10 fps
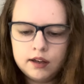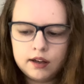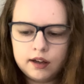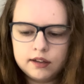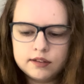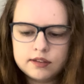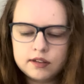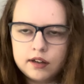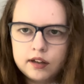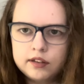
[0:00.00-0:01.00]
and
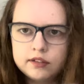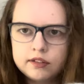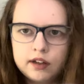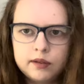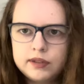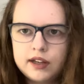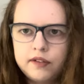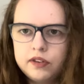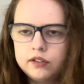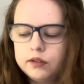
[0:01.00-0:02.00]
I always have
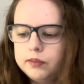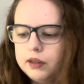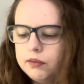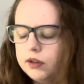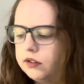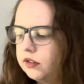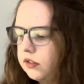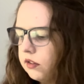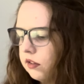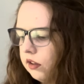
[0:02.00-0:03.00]
this on me at markets,
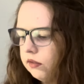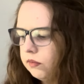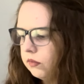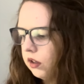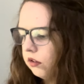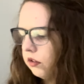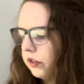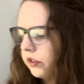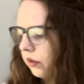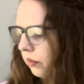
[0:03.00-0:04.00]
because I micro
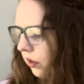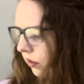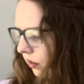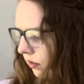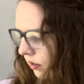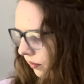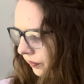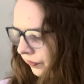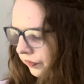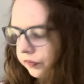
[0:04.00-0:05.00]
crochet at markets.
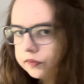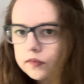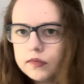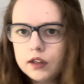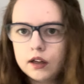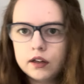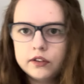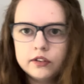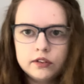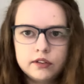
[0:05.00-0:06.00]
I
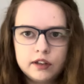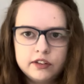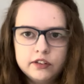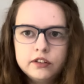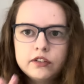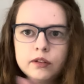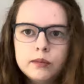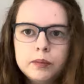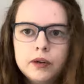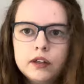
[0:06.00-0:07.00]
just use normal
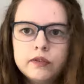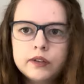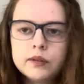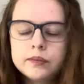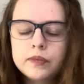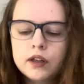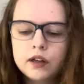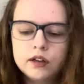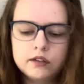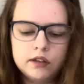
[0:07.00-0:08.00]
polyfill,
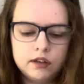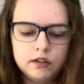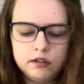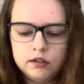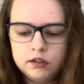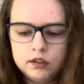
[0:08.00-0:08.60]
and I know